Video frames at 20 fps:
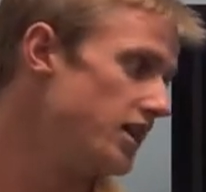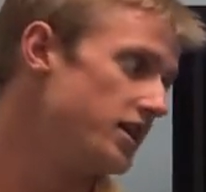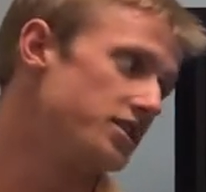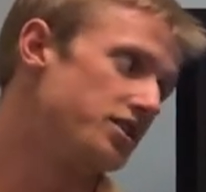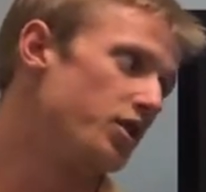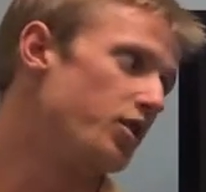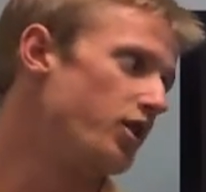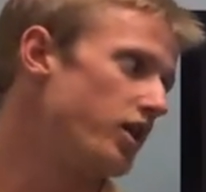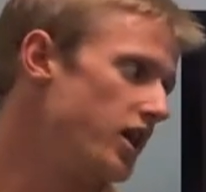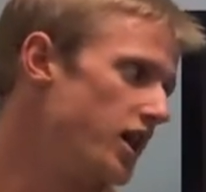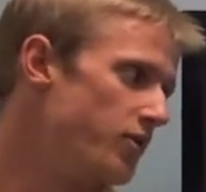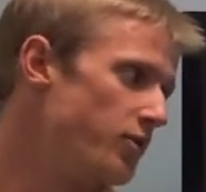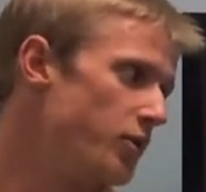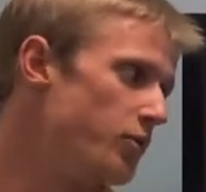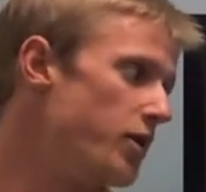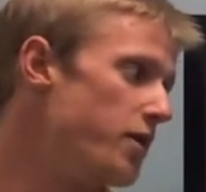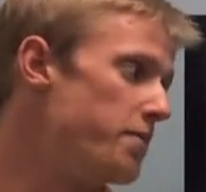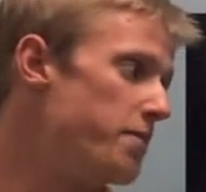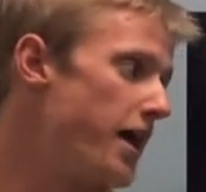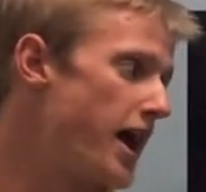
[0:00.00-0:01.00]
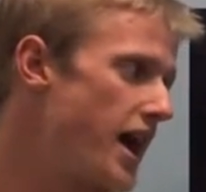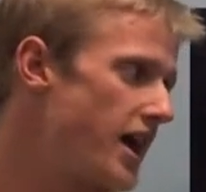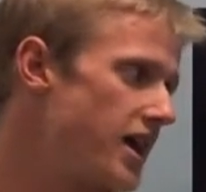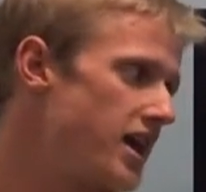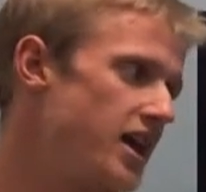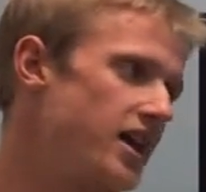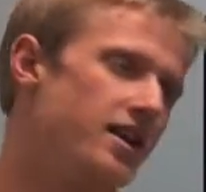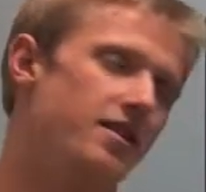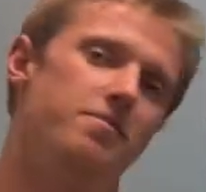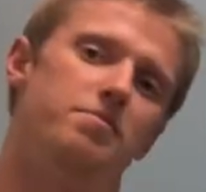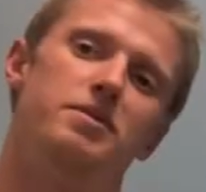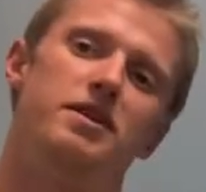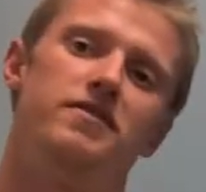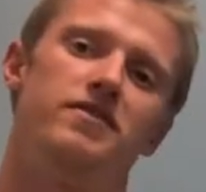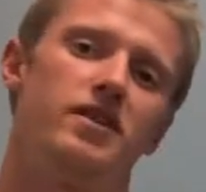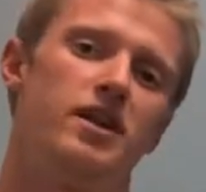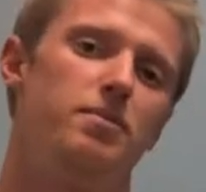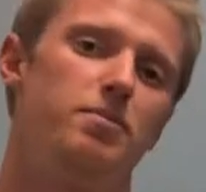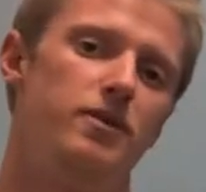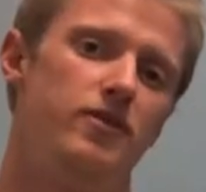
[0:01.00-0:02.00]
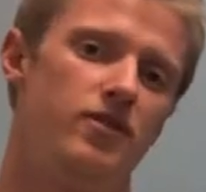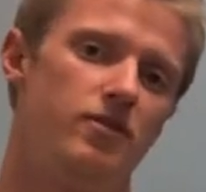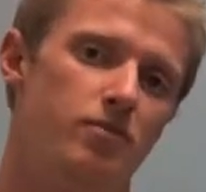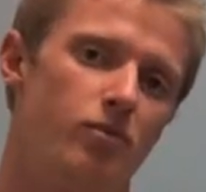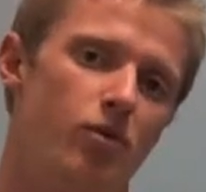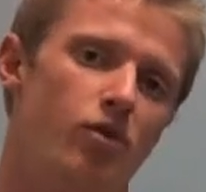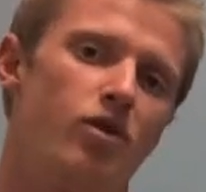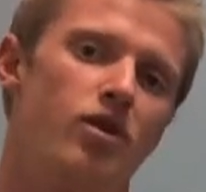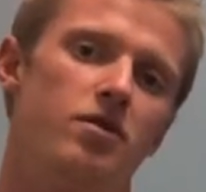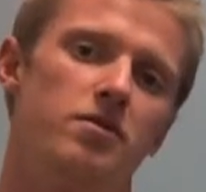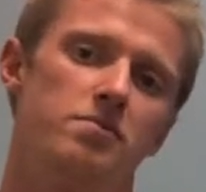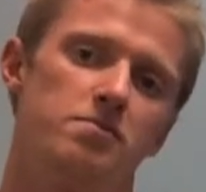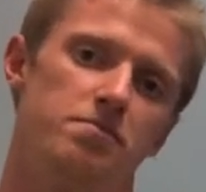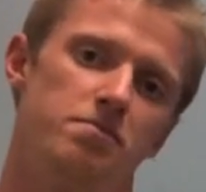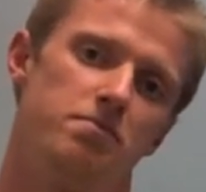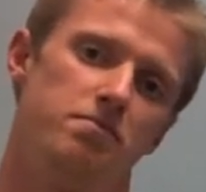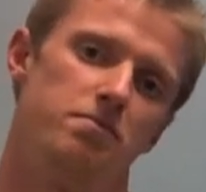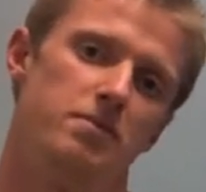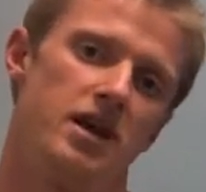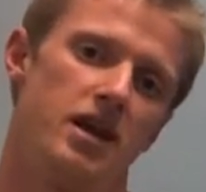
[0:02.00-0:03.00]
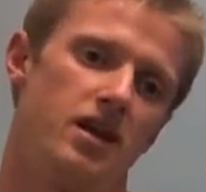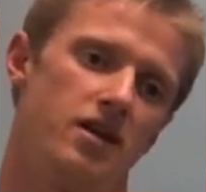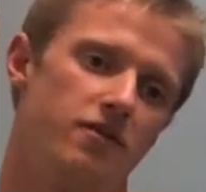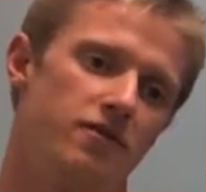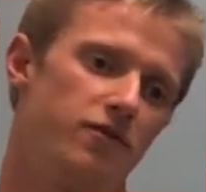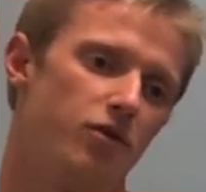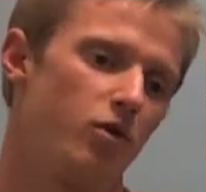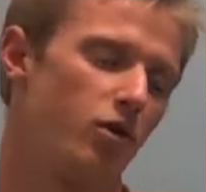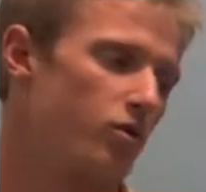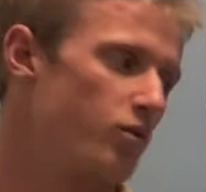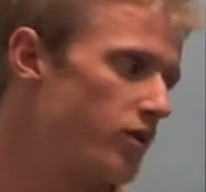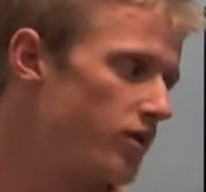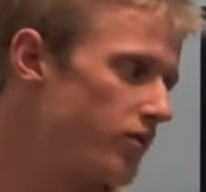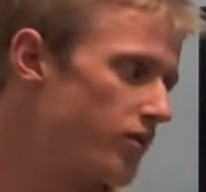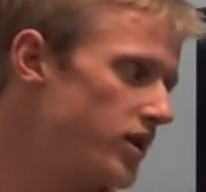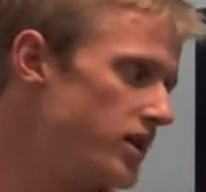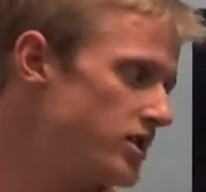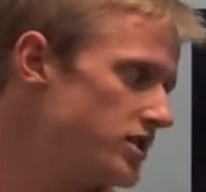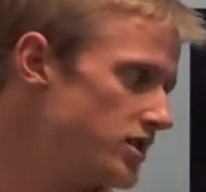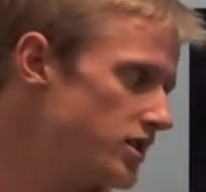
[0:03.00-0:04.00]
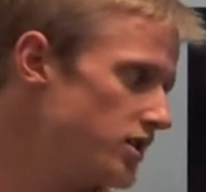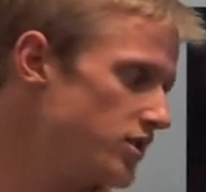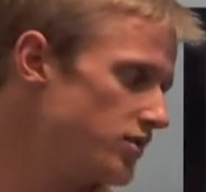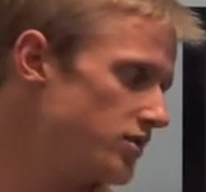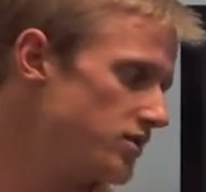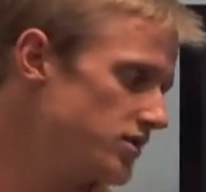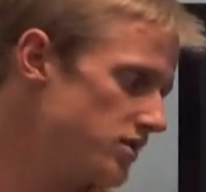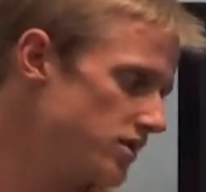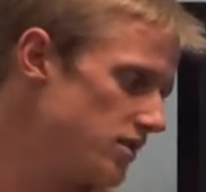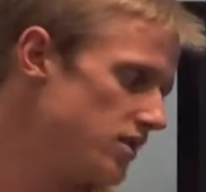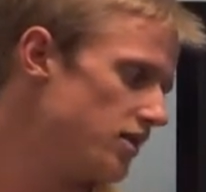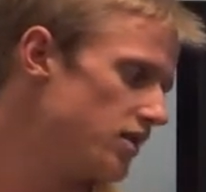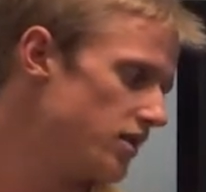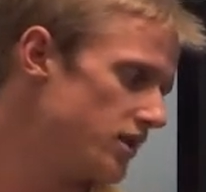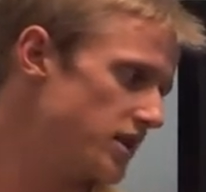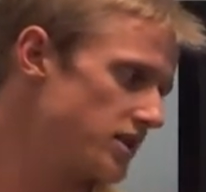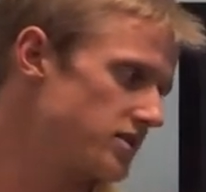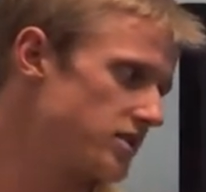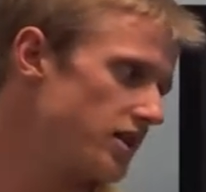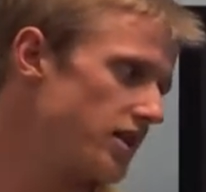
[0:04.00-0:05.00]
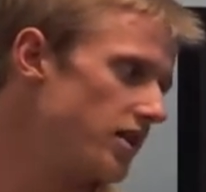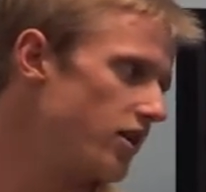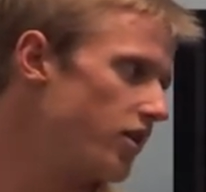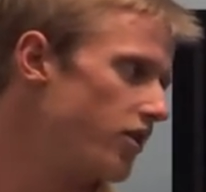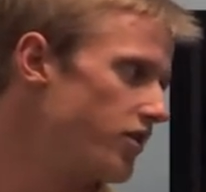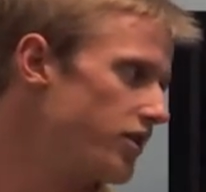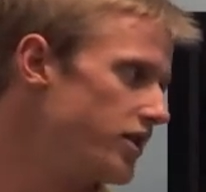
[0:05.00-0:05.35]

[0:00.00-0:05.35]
So again, we went back in and beefed it up even more, making a 4:1 ratio. Next slide.